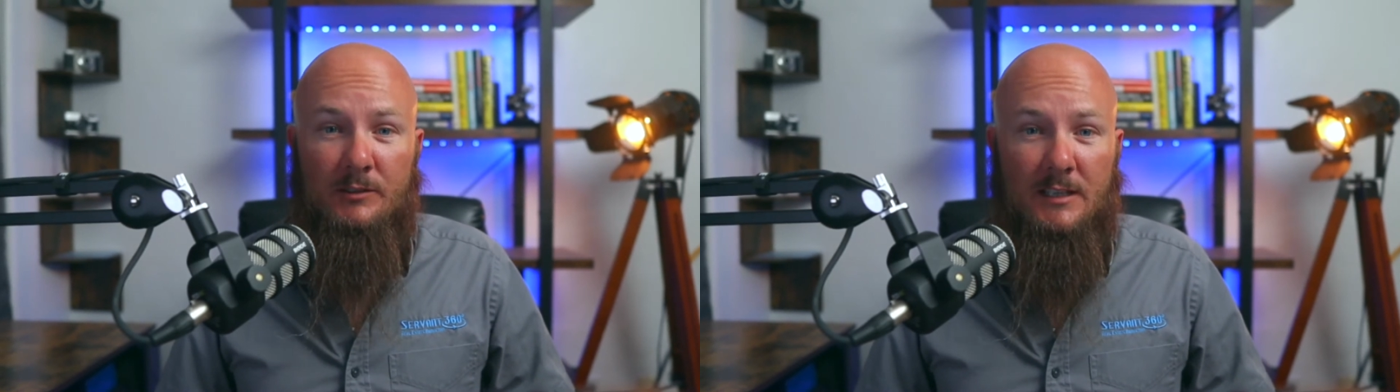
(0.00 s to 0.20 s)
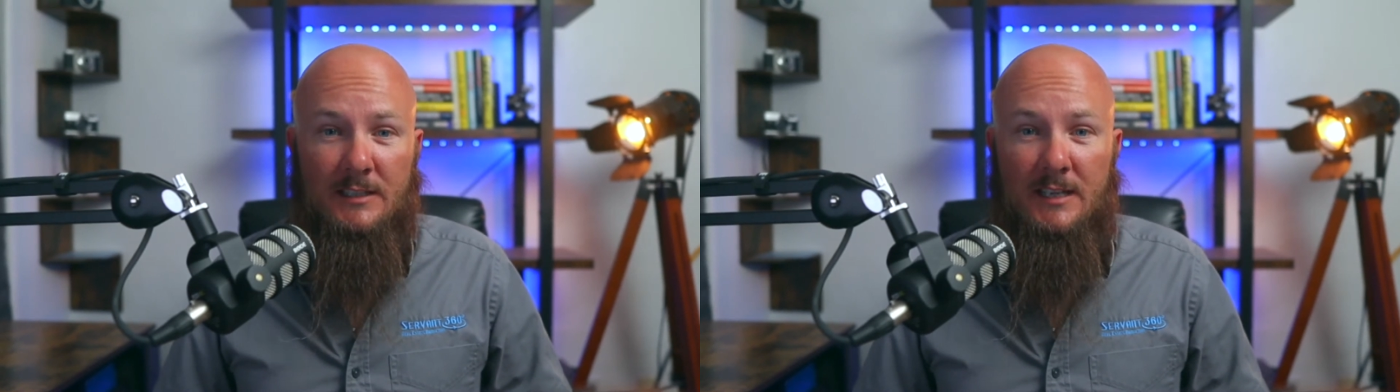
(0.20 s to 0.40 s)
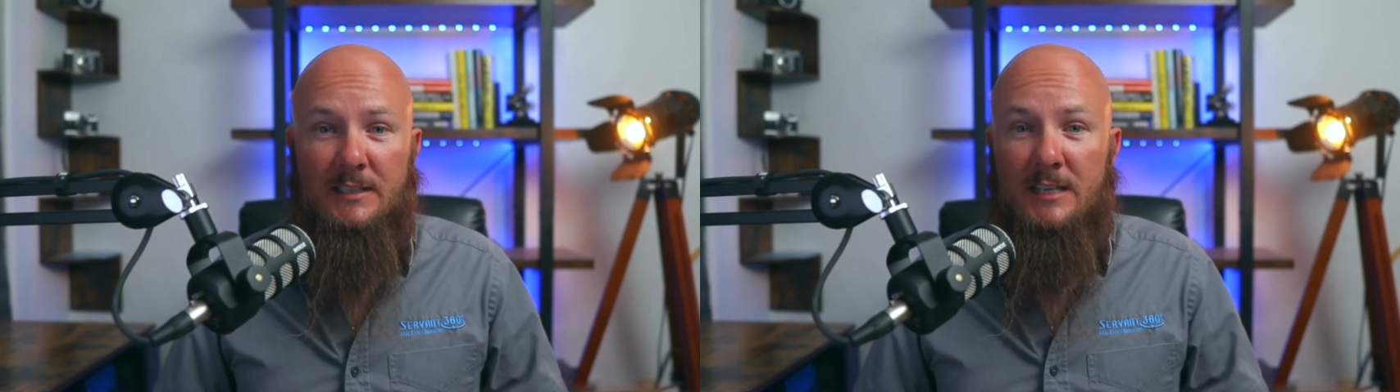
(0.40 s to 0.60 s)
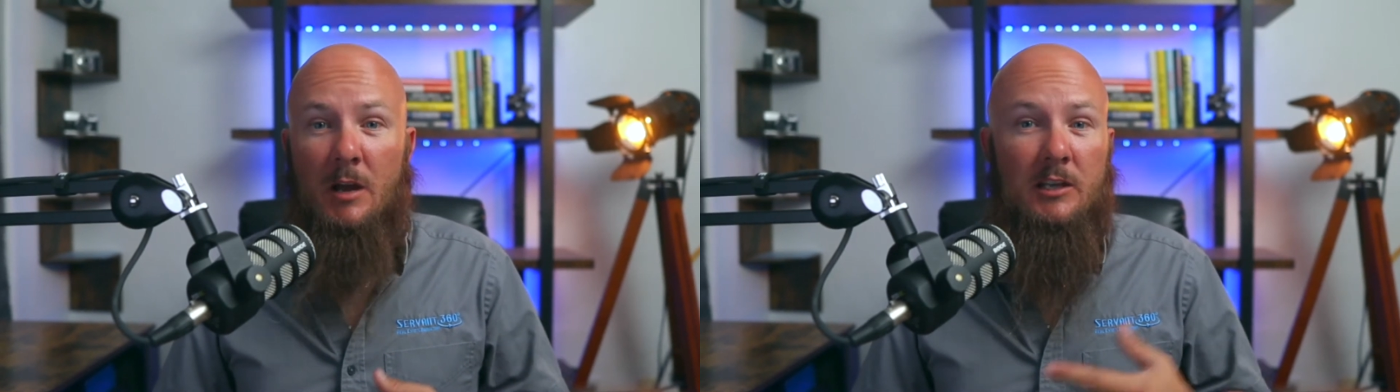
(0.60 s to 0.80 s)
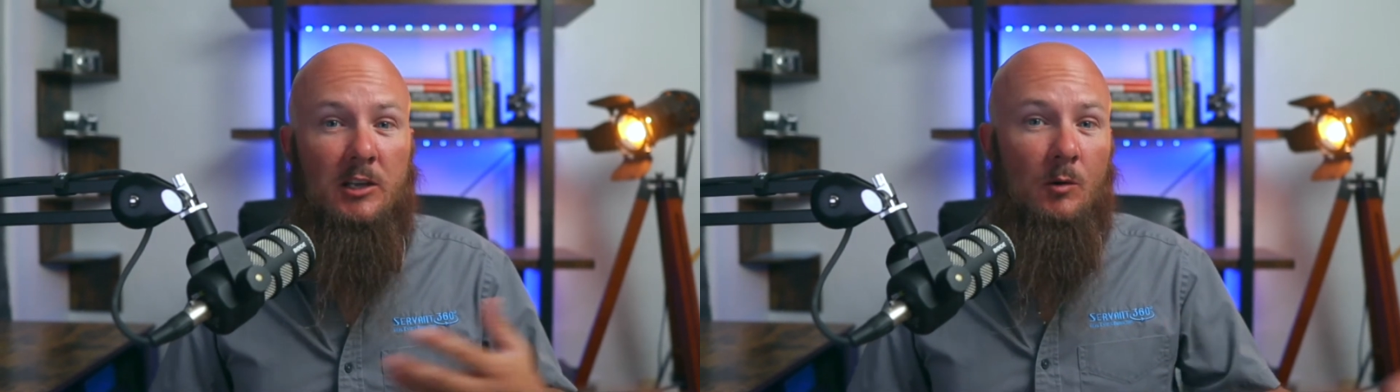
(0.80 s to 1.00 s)
as they see
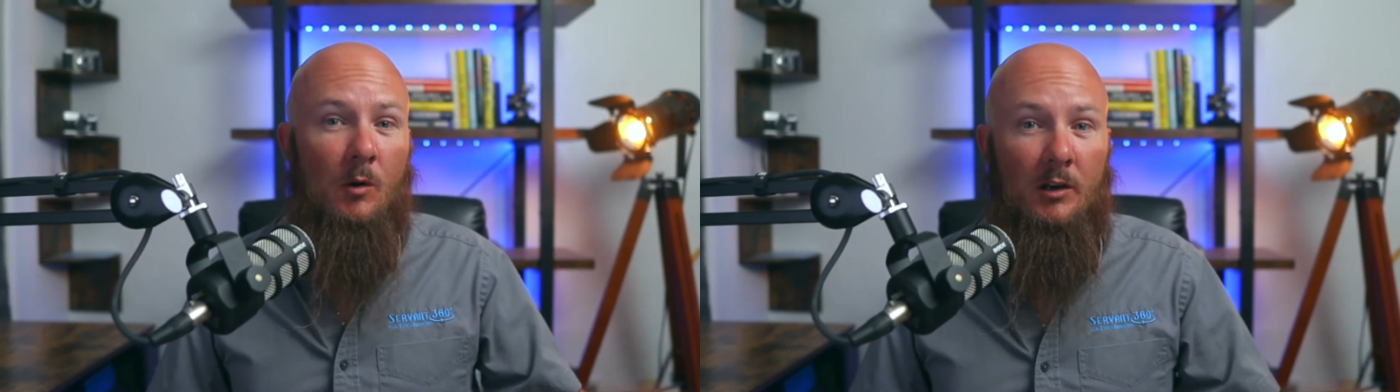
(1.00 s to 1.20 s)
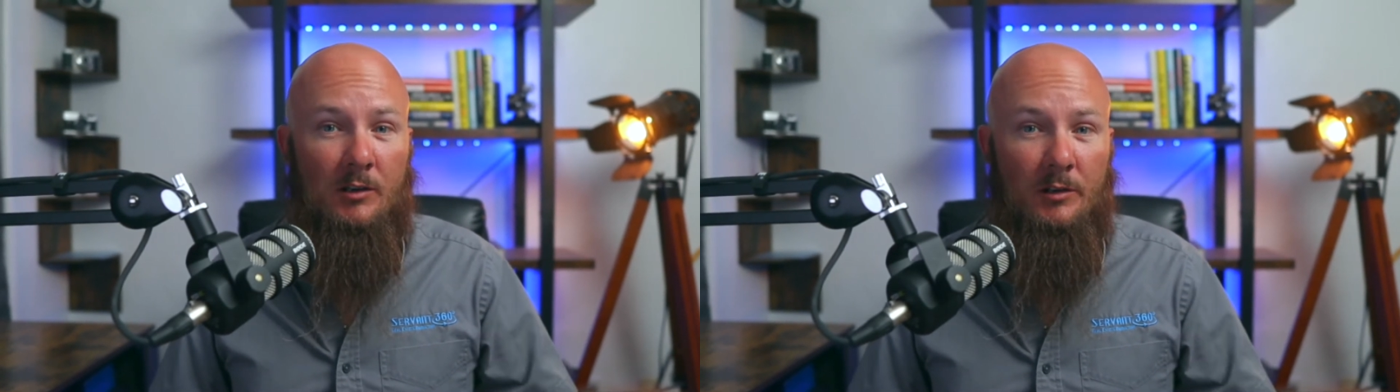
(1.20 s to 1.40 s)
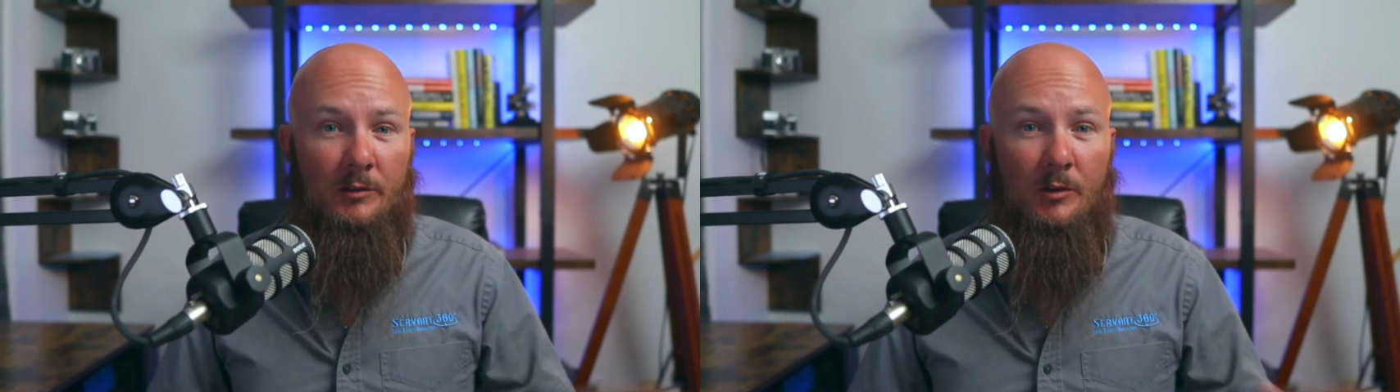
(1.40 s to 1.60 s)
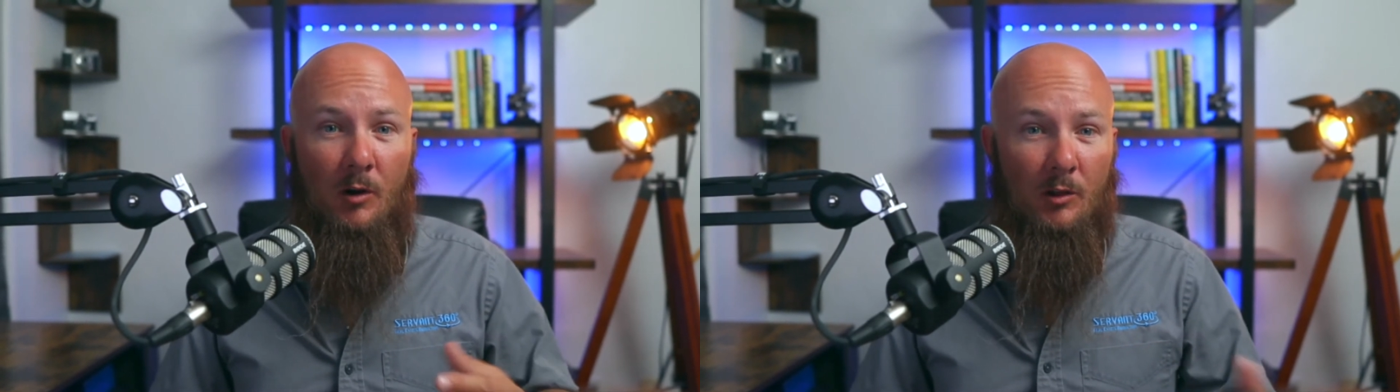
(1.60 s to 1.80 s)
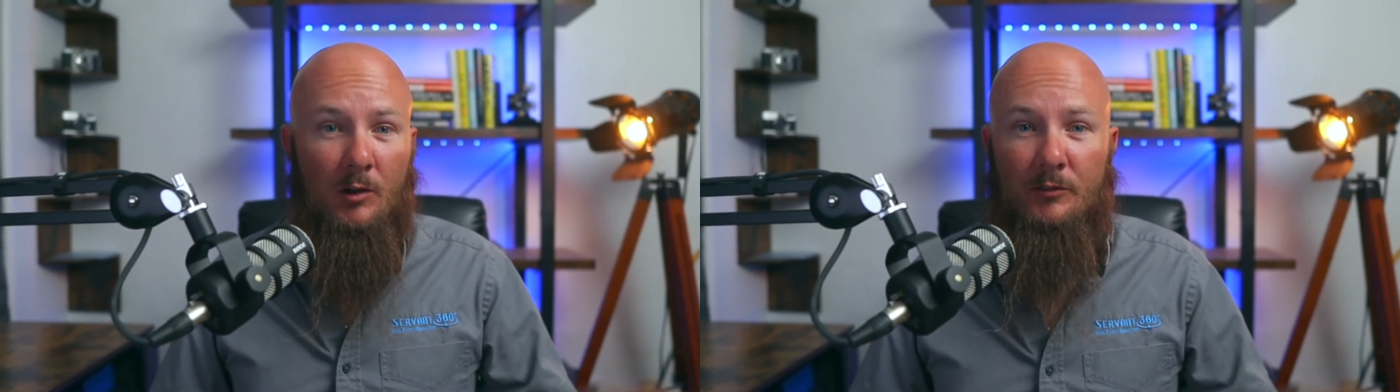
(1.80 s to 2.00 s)
my QR code
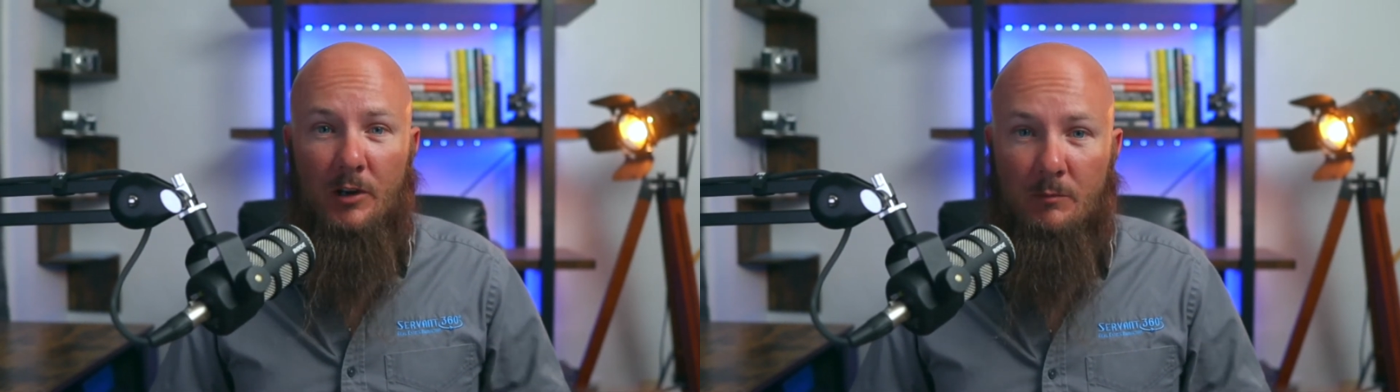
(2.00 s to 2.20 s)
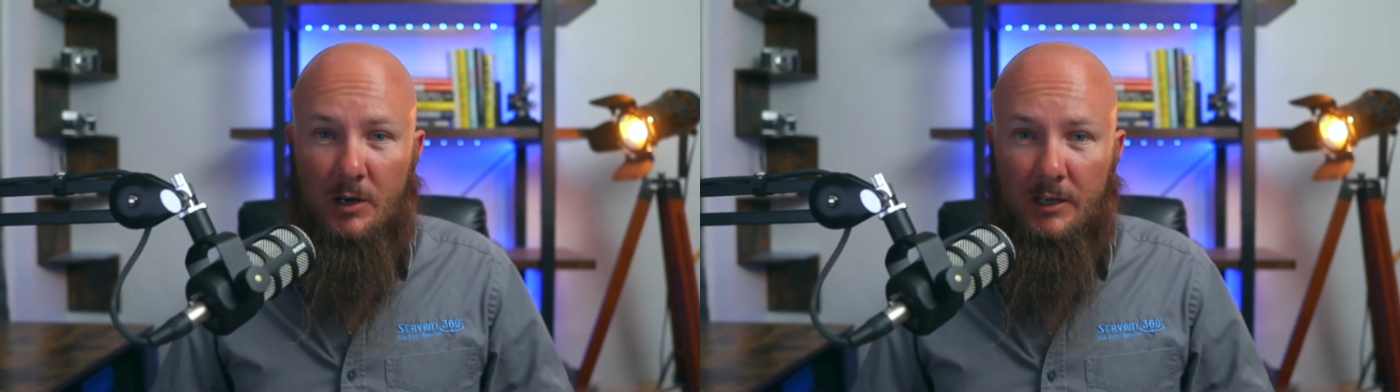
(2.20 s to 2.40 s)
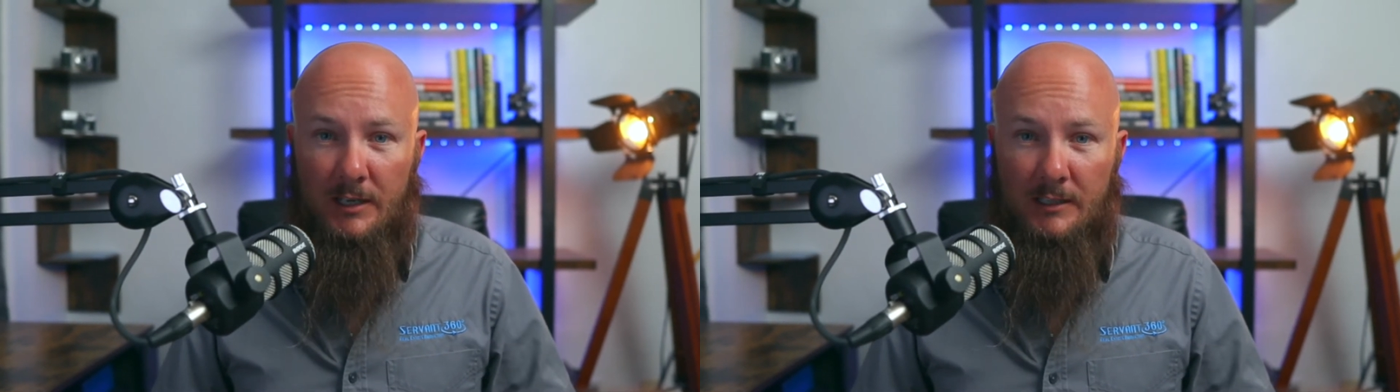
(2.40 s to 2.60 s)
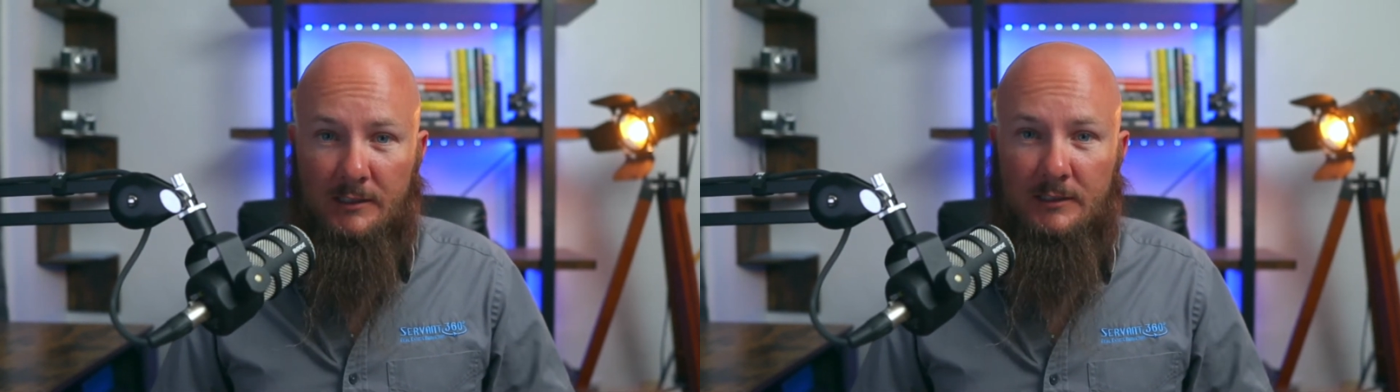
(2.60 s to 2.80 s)
all over our marketing.